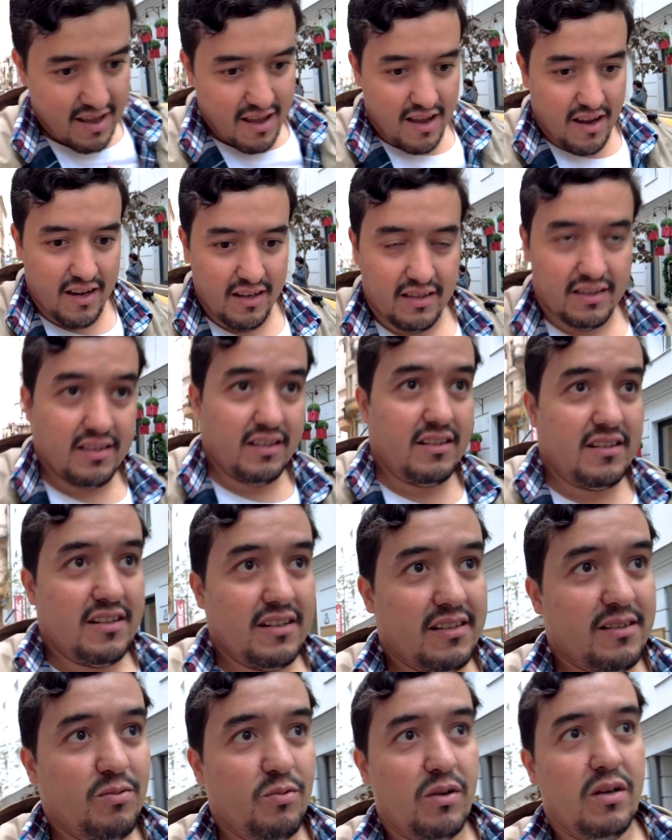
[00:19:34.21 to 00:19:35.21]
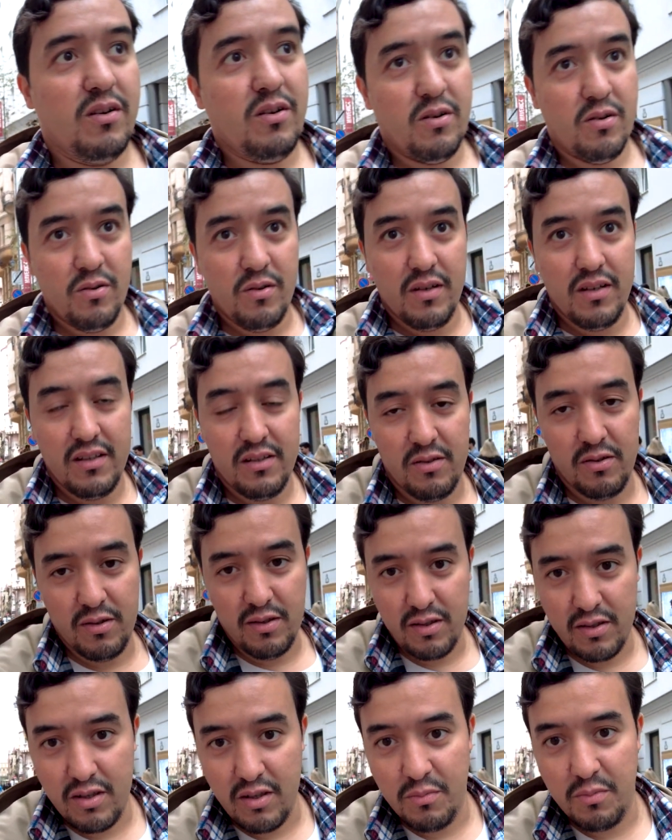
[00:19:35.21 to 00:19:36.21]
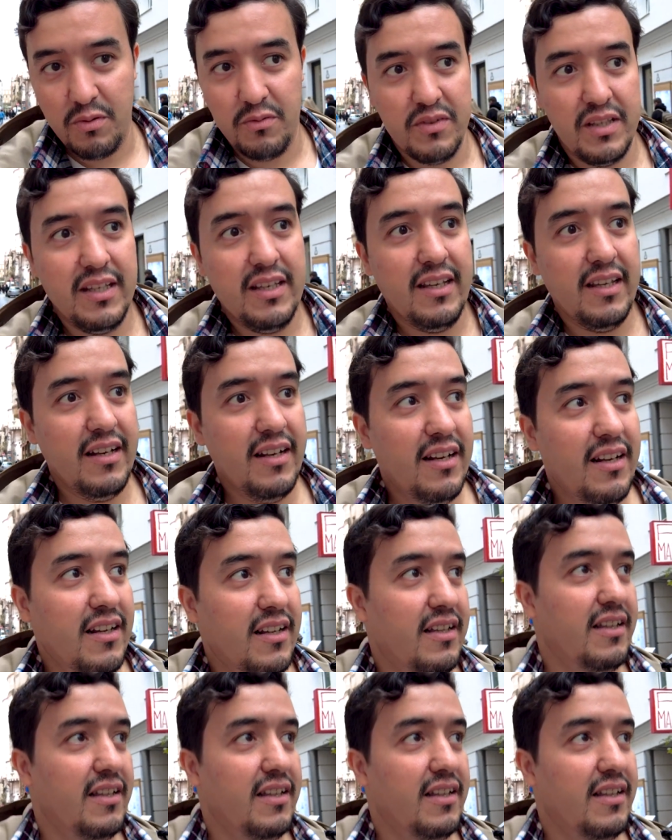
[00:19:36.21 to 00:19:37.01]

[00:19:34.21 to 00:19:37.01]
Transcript: I suggest we go to the top of the hill.